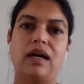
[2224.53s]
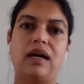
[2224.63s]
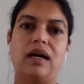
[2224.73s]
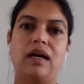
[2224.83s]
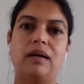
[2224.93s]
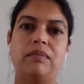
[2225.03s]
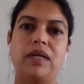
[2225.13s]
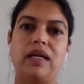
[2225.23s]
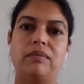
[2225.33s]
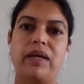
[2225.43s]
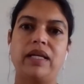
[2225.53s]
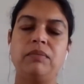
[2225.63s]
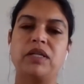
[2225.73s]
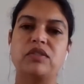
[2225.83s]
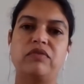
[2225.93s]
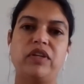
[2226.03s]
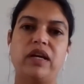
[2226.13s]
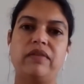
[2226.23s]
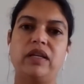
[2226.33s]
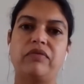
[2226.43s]
Um, and my email. So if you
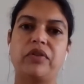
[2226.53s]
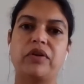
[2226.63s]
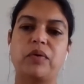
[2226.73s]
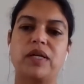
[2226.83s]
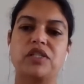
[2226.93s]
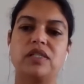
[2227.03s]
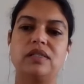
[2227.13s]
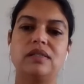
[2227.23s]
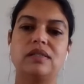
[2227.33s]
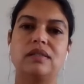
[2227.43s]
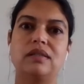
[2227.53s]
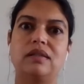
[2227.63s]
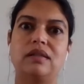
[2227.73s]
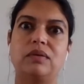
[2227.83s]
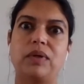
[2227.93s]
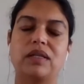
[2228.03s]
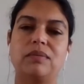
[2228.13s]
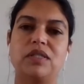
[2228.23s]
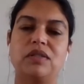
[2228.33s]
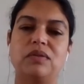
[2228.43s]
have any further questions, you're
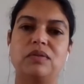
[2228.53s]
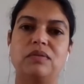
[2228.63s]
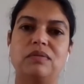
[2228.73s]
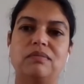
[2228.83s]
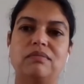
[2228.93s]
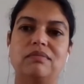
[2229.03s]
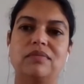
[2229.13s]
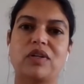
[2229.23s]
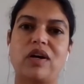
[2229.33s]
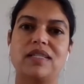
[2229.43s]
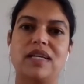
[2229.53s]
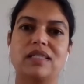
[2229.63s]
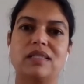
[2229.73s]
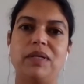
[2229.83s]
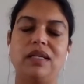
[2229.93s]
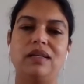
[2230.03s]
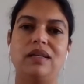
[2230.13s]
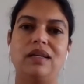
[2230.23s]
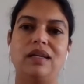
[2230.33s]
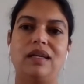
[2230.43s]
welcome to contact me.
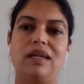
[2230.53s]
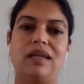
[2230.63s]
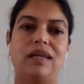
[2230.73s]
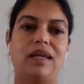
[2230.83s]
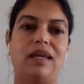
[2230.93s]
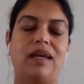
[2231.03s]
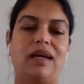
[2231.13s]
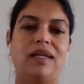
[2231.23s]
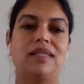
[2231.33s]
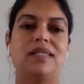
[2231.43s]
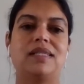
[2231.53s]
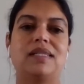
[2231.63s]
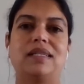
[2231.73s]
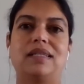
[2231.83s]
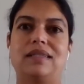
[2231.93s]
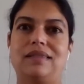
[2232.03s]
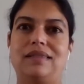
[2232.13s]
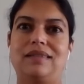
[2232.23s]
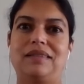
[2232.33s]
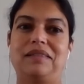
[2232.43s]
And
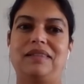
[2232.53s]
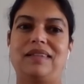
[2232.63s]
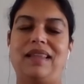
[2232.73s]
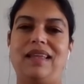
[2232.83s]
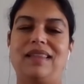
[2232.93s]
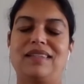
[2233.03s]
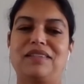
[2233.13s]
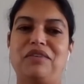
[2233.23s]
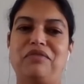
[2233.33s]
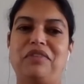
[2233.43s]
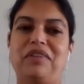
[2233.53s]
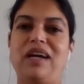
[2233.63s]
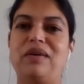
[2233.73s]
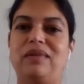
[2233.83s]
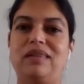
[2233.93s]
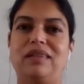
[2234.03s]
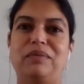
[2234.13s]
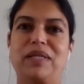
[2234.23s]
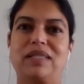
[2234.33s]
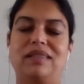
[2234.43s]
I think that's all for now. I think
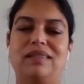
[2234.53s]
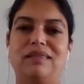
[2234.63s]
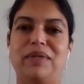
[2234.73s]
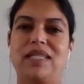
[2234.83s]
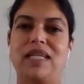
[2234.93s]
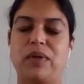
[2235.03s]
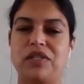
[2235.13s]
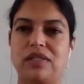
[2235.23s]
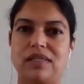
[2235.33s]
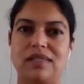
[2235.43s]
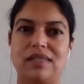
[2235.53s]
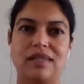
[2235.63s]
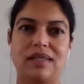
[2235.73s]
we, we could take questions.